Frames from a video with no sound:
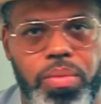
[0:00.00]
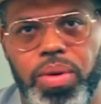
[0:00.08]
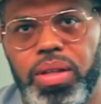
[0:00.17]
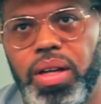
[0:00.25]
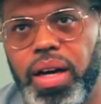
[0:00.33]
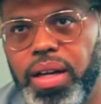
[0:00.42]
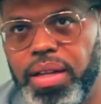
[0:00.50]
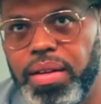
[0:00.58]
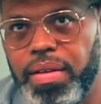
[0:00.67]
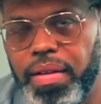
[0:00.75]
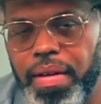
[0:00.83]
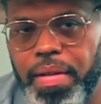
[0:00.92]
we're done.
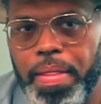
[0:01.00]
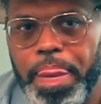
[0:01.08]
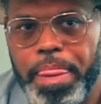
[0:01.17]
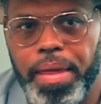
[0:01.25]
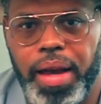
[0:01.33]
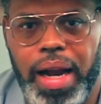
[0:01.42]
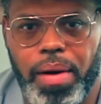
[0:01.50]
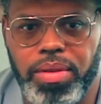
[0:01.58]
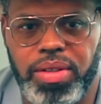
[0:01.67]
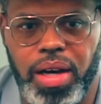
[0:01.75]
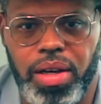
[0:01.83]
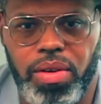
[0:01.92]
And I will
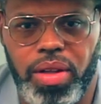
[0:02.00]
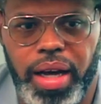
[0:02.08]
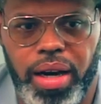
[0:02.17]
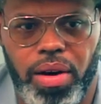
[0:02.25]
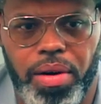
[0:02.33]
tell you that